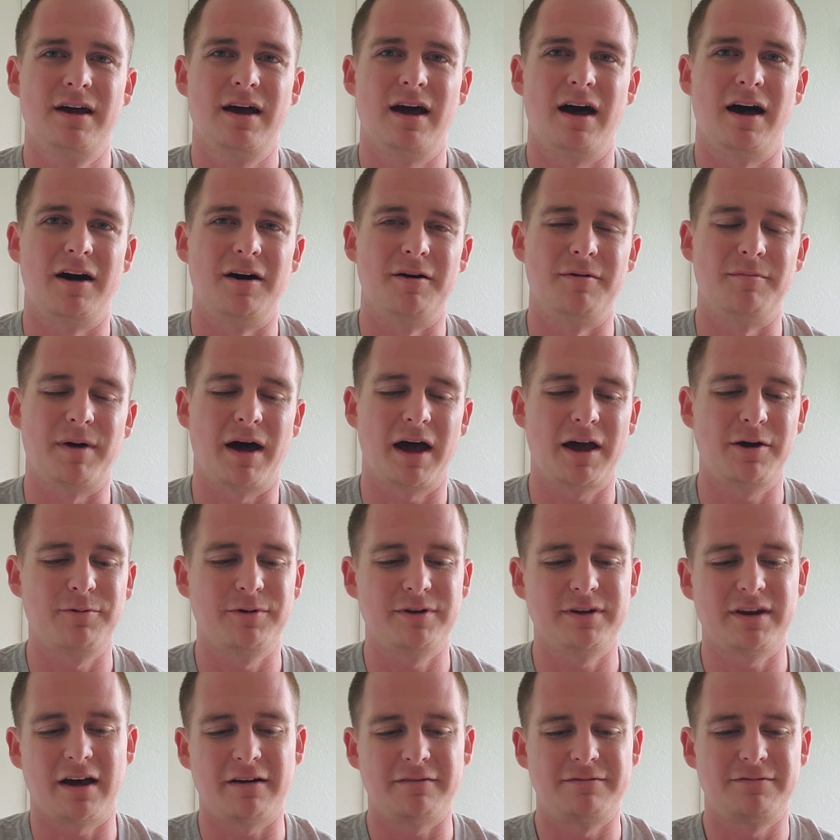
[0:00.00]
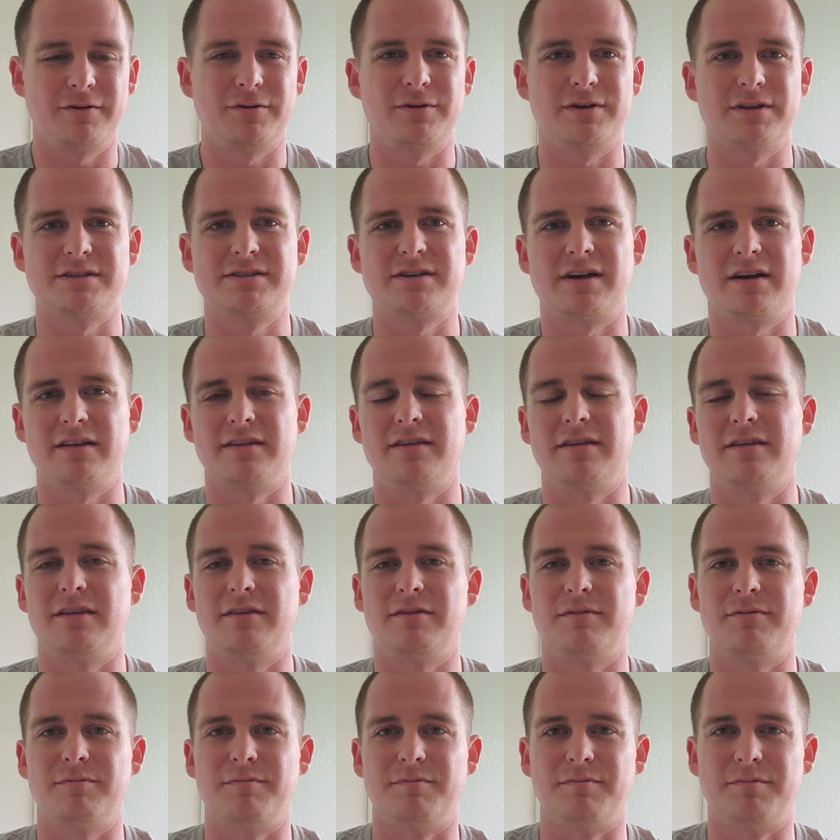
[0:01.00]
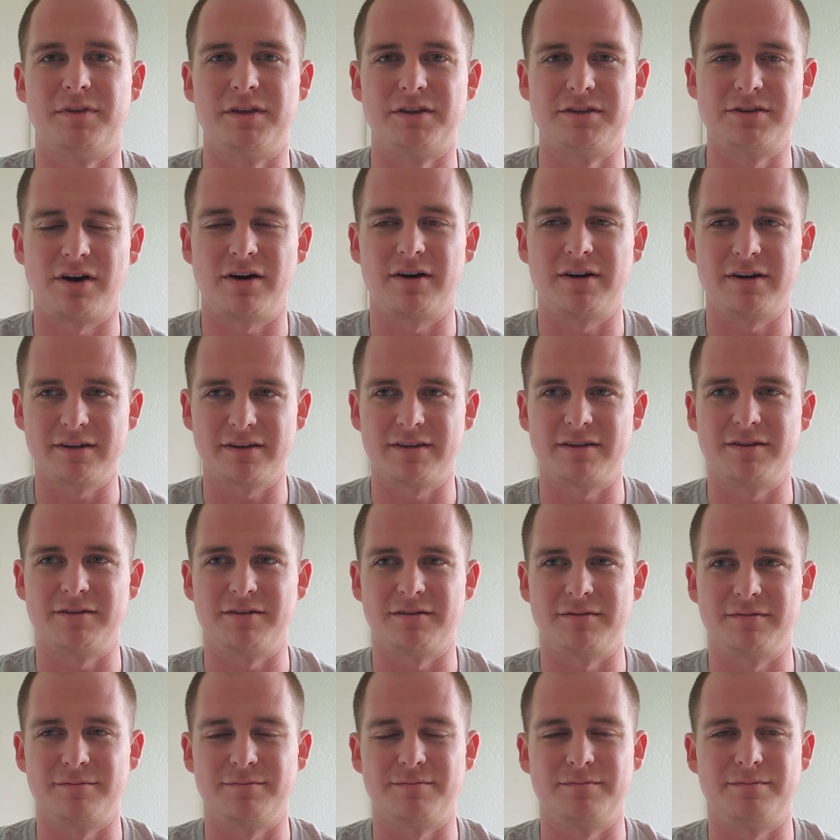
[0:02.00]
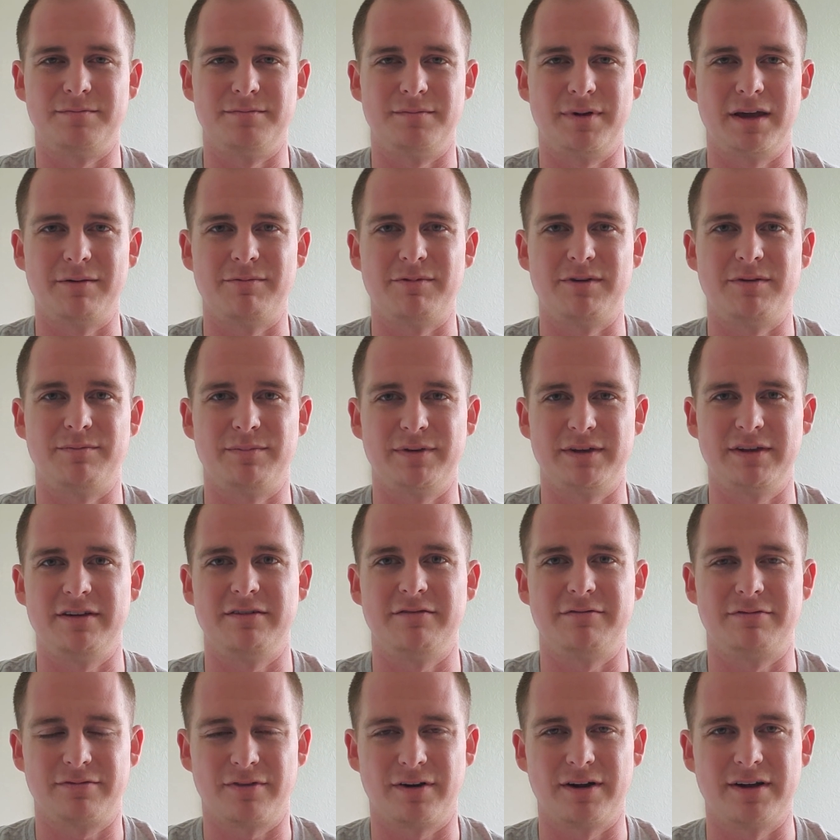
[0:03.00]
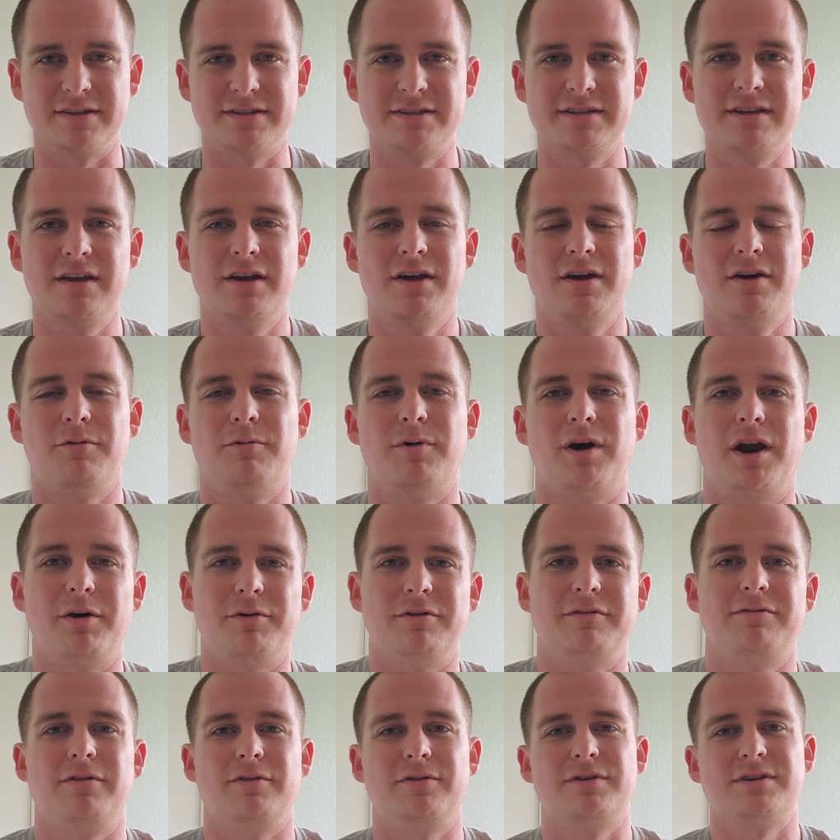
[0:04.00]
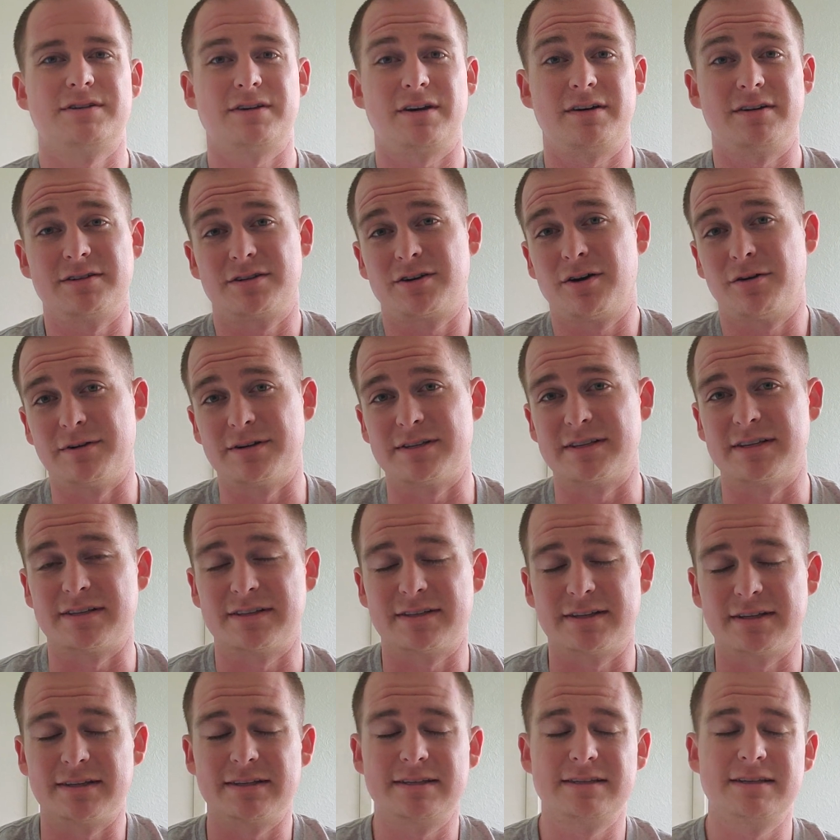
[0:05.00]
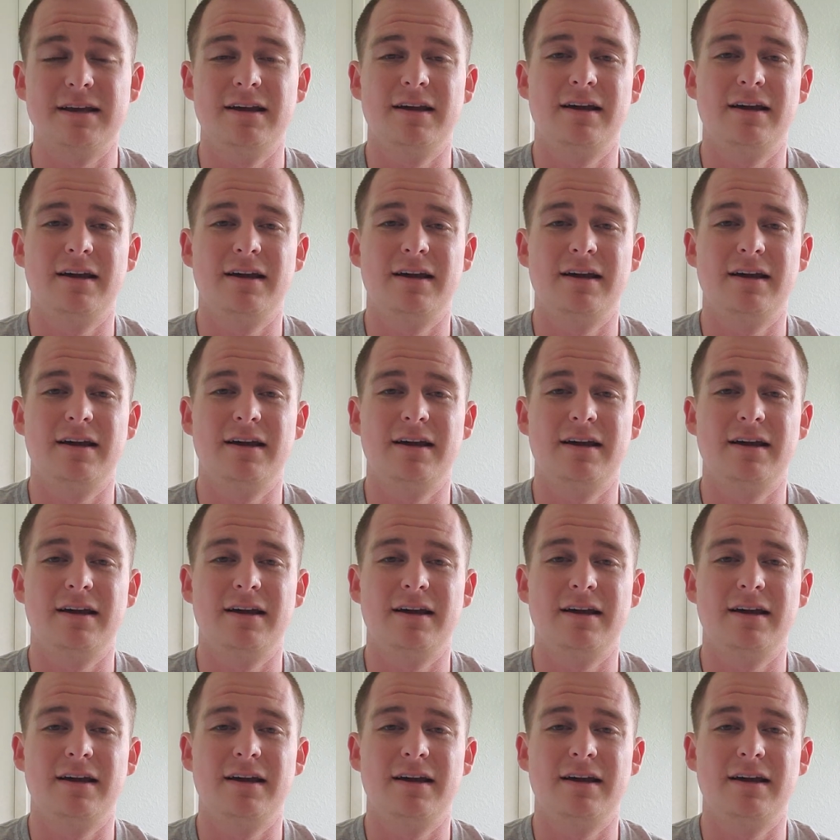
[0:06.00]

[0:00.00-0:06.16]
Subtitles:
I would not focus on the dog and the baby being friends. What I would focus on is coexistence.